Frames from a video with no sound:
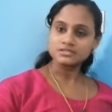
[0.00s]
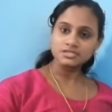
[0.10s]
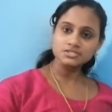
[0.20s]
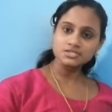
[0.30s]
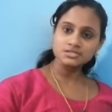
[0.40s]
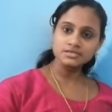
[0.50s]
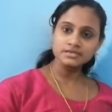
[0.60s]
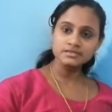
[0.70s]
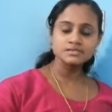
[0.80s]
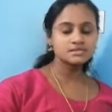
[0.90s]
Dear
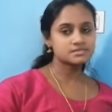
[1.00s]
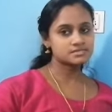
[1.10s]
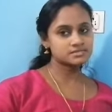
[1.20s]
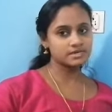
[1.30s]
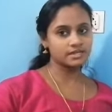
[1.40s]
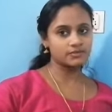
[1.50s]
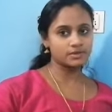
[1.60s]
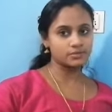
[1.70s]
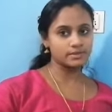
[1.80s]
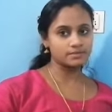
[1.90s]
children, study
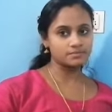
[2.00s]
very well.